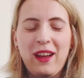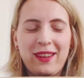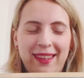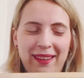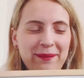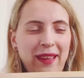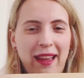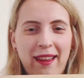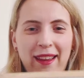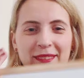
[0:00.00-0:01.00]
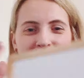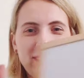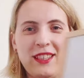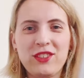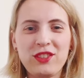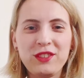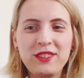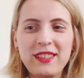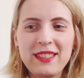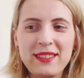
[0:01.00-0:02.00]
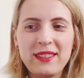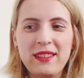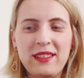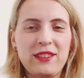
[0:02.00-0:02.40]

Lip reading: Okay, I will teach you this.